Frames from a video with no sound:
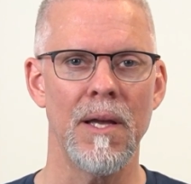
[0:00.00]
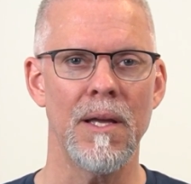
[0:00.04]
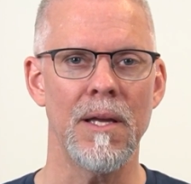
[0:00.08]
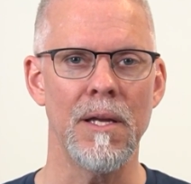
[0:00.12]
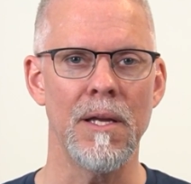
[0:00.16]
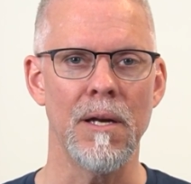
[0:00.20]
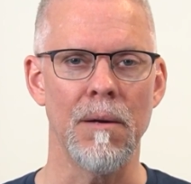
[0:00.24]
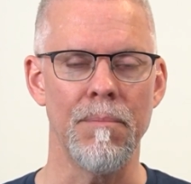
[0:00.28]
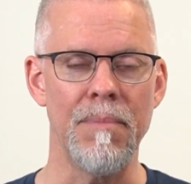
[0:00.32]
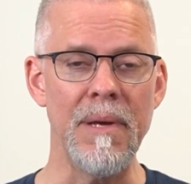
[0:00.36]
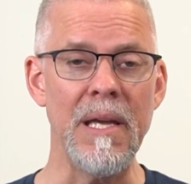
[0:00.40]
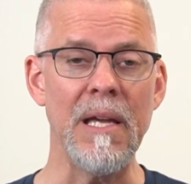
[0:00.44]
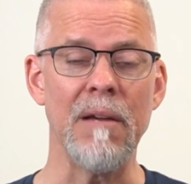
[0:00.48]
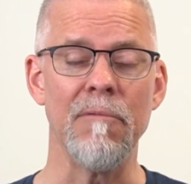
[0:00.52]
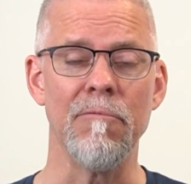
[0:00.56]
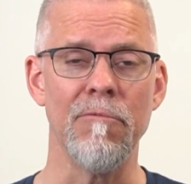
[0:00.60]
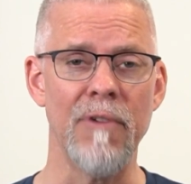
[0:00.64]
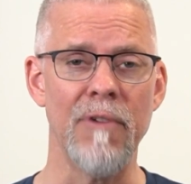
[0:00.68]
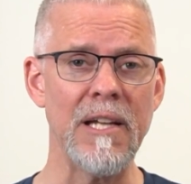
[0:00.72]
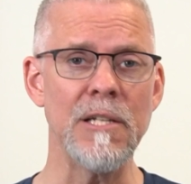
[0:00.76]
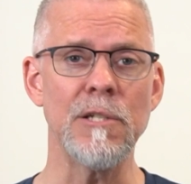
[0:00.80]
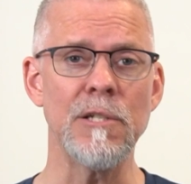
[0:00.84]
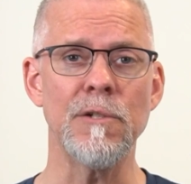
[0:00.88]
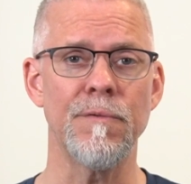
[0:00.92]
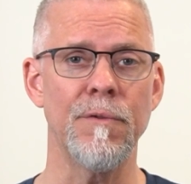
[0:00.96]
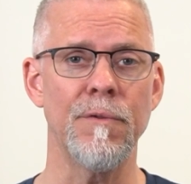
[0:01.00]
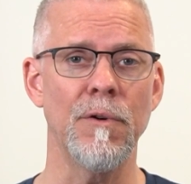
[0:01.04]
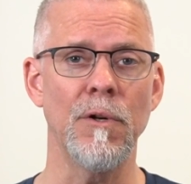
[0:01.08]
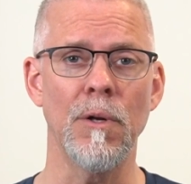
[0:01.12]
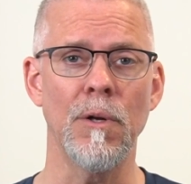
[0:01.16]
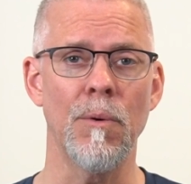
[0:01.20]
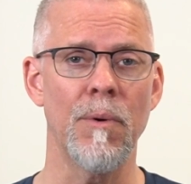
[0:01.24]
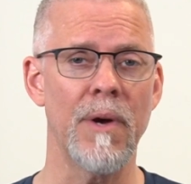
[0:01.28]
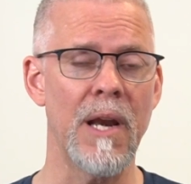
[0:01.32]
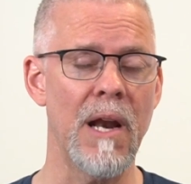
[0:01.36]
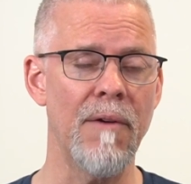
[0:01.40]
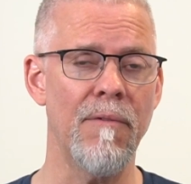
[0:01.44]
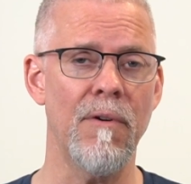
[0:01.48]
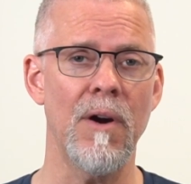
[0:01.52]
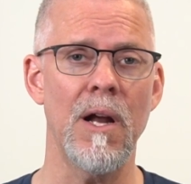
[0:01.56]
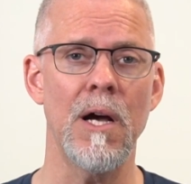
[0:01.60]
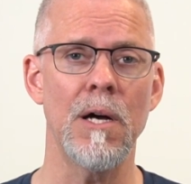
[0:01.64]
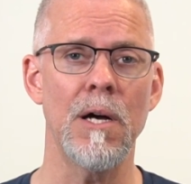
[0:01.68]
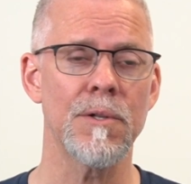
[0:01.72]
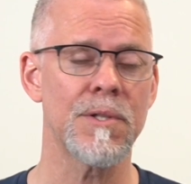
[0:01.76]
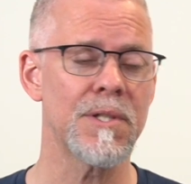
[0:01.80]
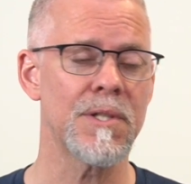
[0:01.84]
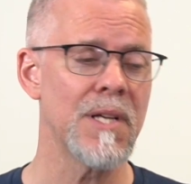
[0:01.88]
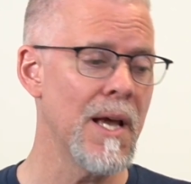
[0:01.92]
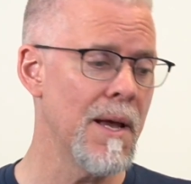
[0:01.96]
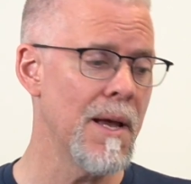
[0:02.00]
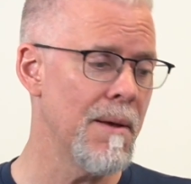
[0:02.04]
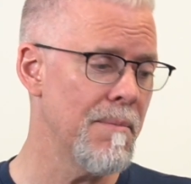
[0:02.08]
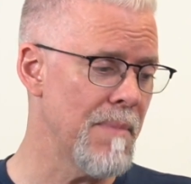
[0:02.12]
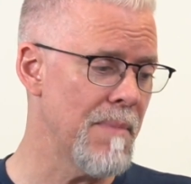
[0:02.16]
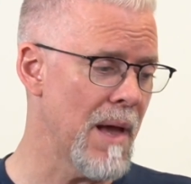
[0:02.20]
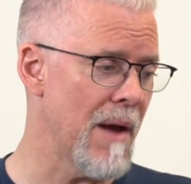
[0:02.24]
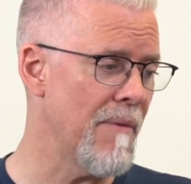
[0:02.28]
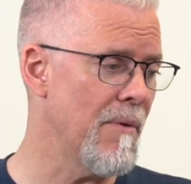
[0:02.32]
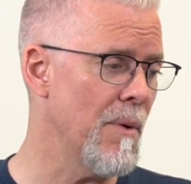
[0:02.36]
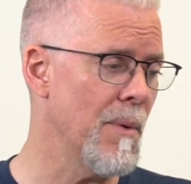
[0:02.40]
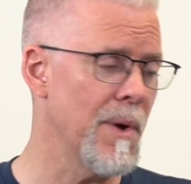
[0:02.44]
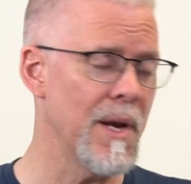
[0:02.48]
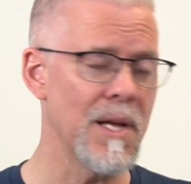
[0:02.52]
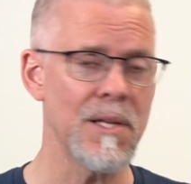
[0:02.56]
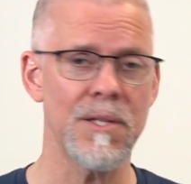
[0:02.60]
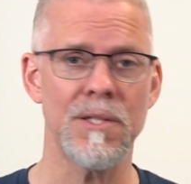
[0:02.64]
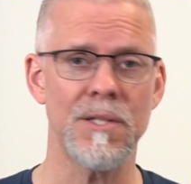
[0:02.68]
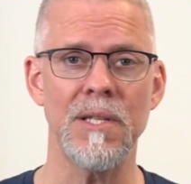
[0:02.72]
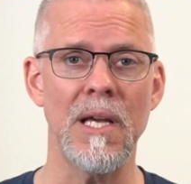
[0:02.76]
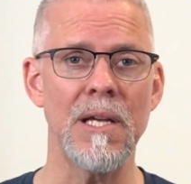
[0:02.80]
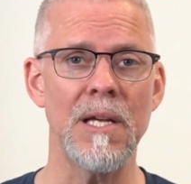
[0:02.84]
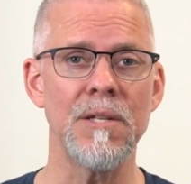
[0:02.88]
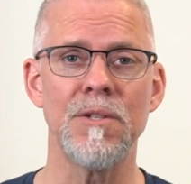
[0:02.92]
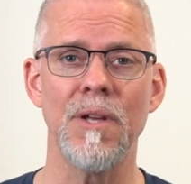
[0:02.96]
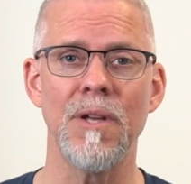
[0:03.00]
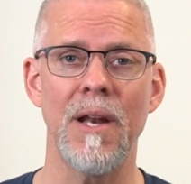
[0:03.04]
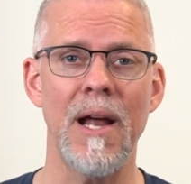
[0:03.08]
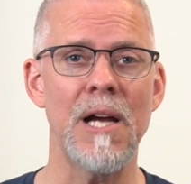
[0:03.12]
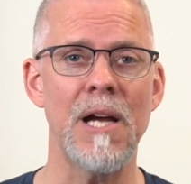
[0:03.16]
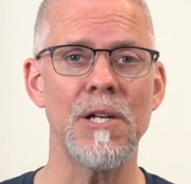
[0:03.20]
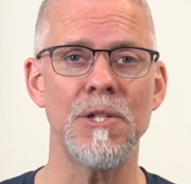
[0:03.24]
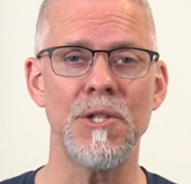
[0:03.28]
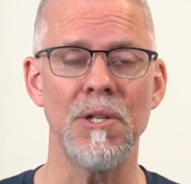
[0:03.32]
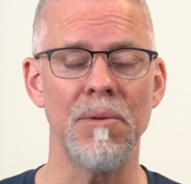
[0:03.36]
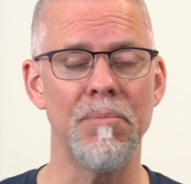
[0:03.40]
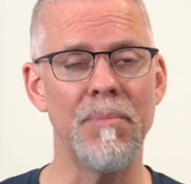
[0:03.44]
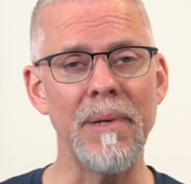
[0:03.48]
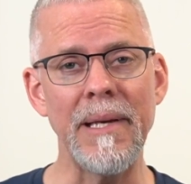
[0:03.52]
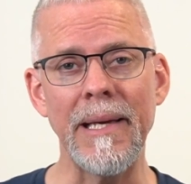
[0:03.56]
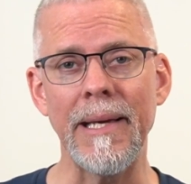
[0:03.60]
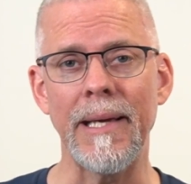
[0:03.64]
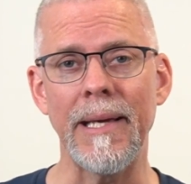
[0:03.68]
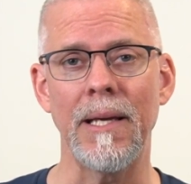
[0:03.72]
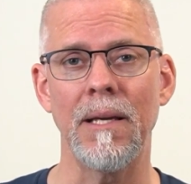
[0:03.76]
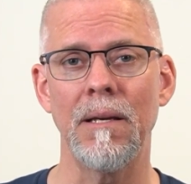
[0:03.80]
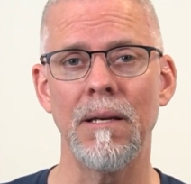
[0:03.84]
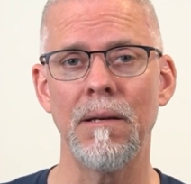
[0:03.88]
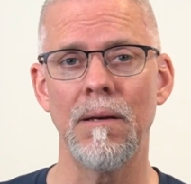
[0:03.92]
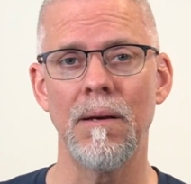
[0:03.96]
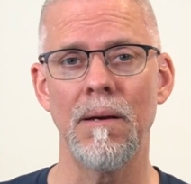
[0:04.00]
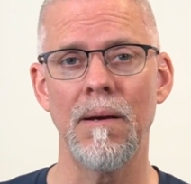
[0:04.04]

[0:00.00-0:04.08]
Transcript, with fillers: you know, being vengeful or whatever else everyone else says that I should be.